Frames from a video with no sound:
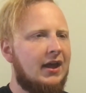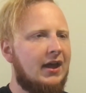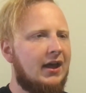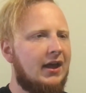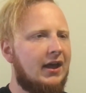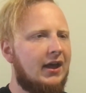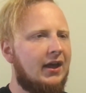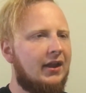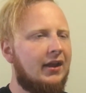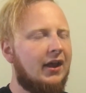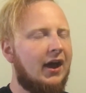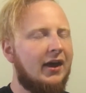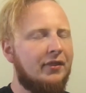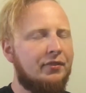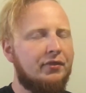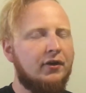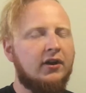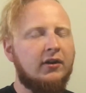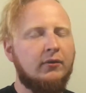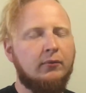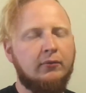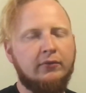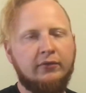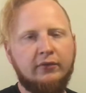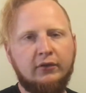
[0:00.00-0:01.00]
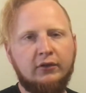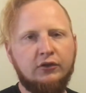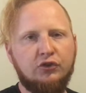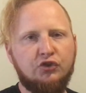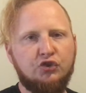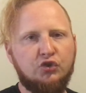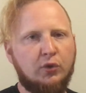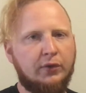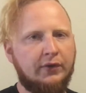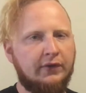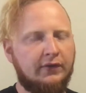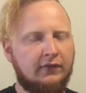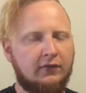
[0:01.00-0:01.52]
and I thought it was a good
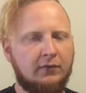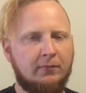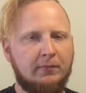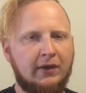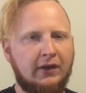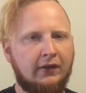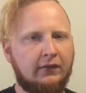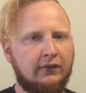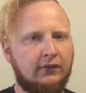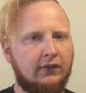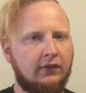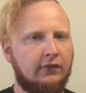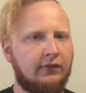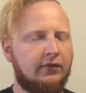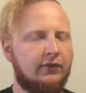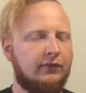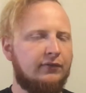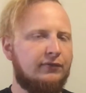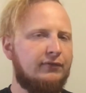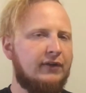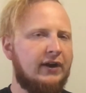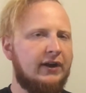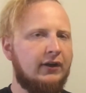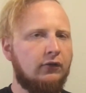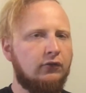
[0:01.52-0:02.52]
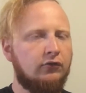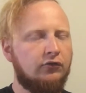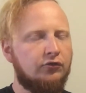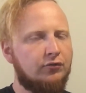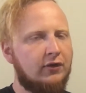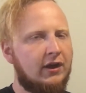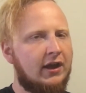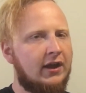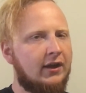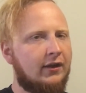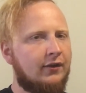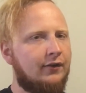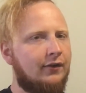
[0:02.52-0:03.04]
choice to make this the final
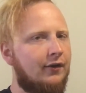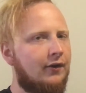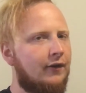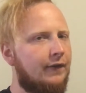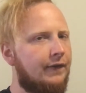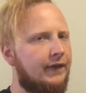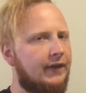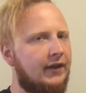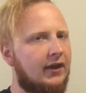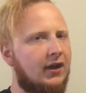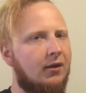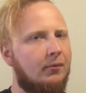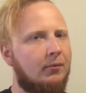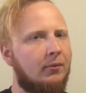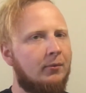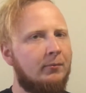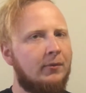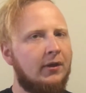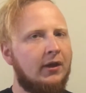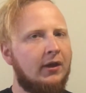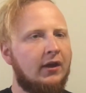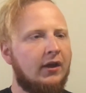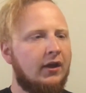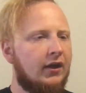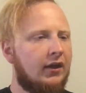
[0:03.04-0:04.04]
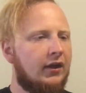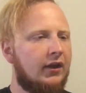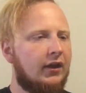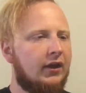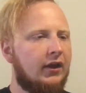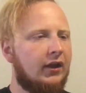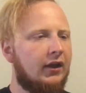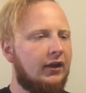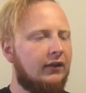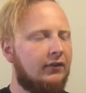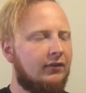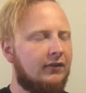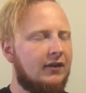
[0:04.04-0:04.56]
track on the album.
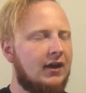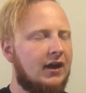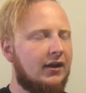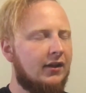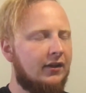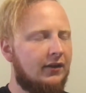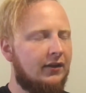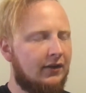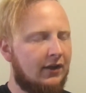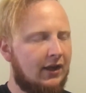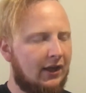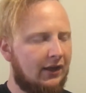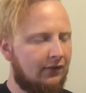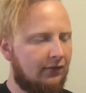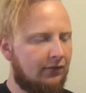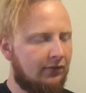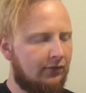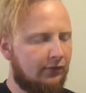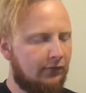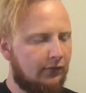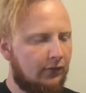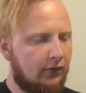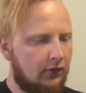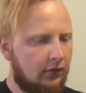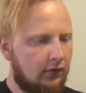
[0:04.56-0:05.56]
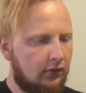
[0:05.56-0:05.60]
It's got a nice,